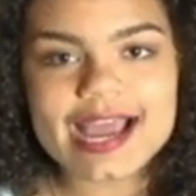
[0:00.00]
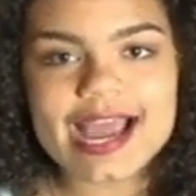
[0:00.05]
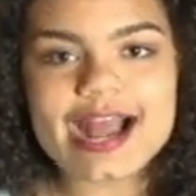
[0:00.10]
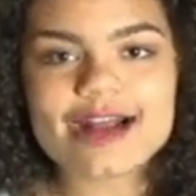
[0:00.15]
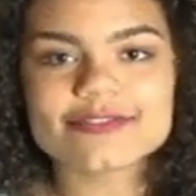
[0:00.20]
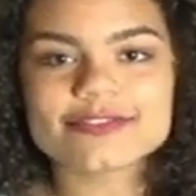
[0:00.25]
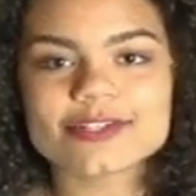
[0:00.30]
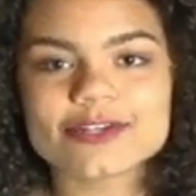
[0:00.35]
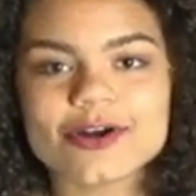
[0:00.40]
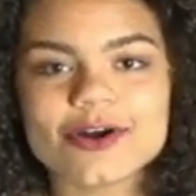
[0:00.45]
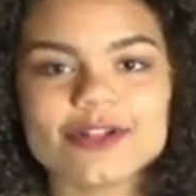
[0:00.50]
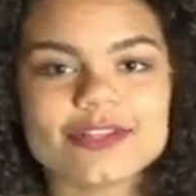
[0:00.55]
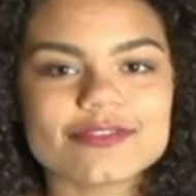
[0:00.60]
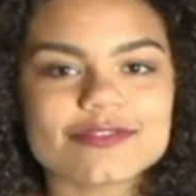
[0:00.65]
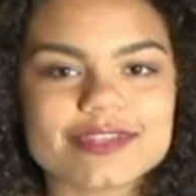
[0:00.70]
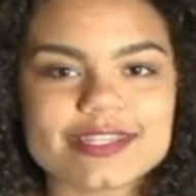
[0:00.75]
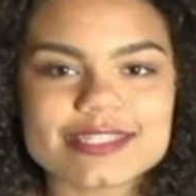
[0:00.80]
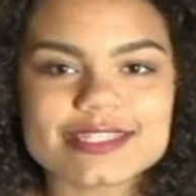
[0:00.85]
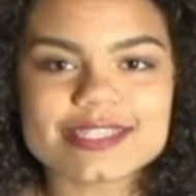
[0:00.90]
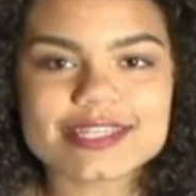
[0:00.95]
after all
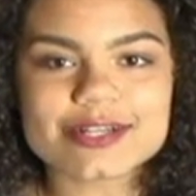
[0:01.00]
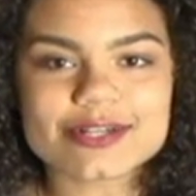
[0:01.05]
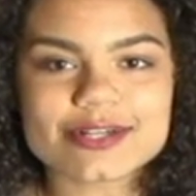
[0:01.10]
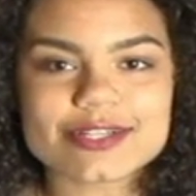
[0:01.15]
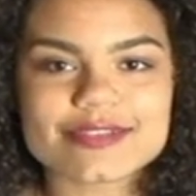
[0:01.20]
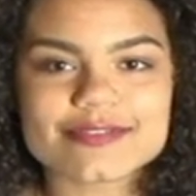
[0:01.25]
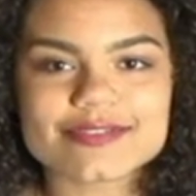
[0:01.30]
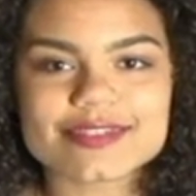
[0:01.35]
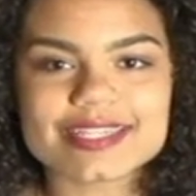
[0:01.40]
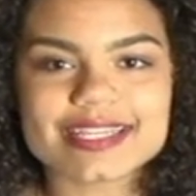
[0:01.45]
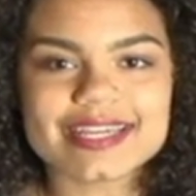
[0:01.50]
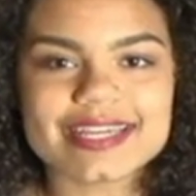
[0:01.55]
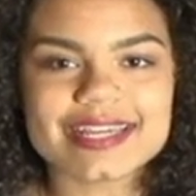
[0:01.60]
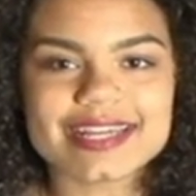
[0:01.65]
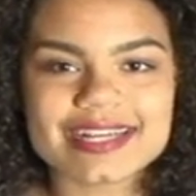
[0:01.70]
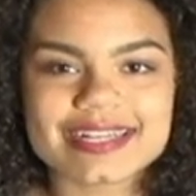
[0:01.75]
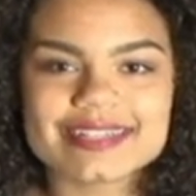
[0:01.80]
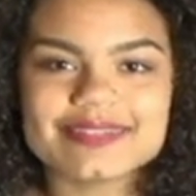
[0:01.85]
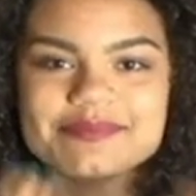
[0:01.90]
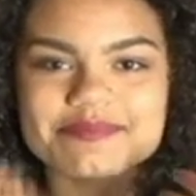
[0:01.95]
of these years of
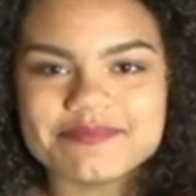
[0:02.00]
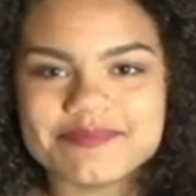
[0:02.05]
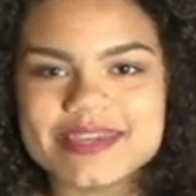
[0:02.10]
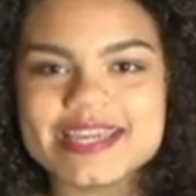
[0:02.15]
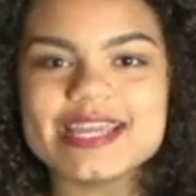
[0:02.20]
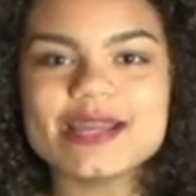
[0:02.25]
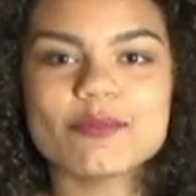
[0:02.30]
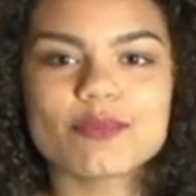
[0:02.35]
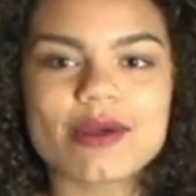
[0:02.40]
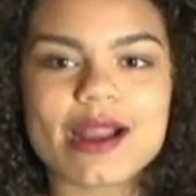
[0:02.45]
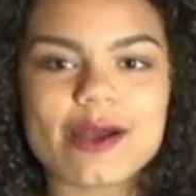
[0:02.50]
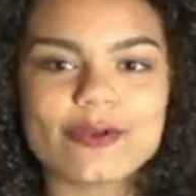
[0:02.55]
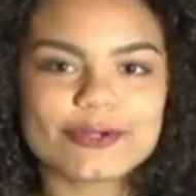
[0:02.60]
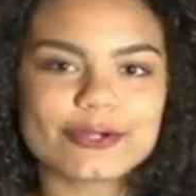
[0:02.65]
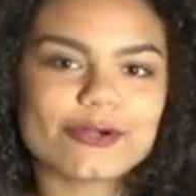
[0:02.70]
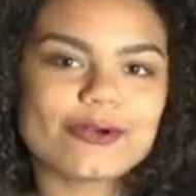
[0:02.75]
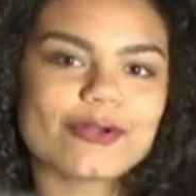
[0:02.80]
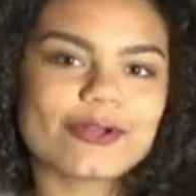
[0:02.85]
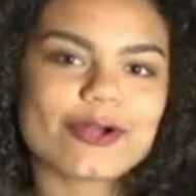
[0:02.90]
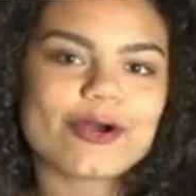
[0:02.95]
seeing me, a brown
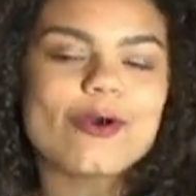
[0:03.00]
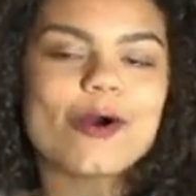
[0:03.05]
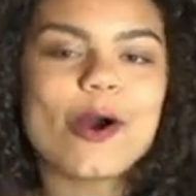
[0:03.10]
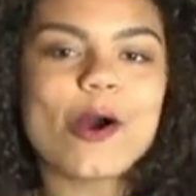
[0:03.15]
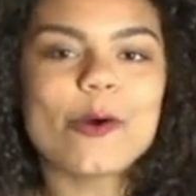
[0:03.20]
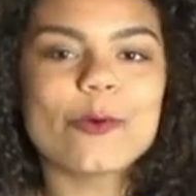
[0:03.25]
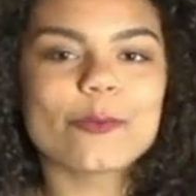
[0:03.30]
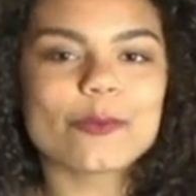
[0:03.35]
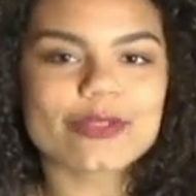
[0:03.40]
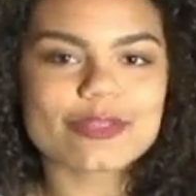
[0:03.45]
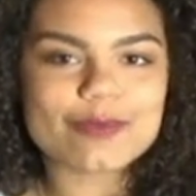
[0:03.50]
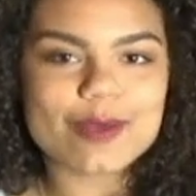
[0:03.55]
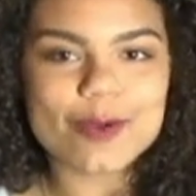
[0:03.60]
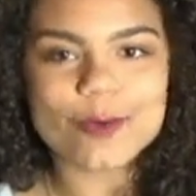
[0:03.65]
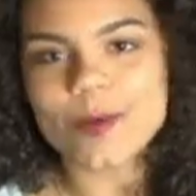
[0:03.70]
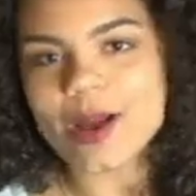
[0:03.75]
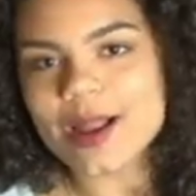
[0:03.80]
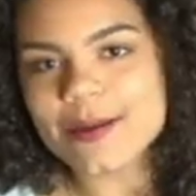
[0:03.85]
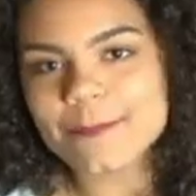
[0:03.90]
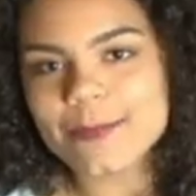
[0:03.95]
girl, go home with my
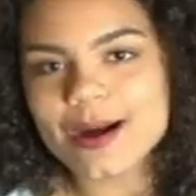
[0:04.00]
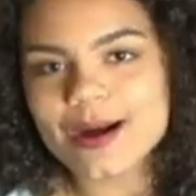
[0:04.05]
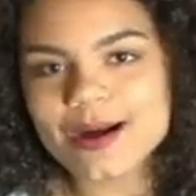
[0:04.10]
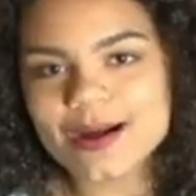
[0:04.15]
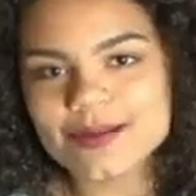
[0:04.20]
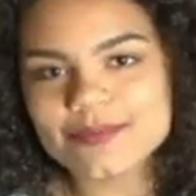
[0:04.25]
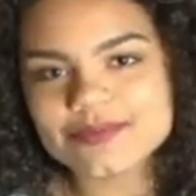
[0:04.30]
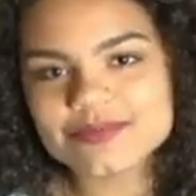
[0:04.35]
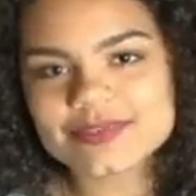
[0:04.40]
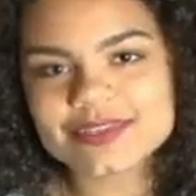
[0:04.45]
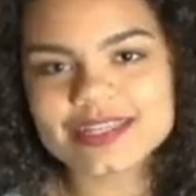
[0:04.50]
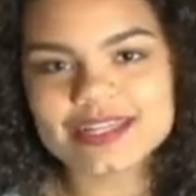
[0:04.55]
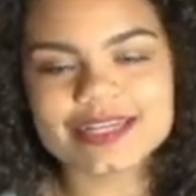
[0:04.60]
white mom,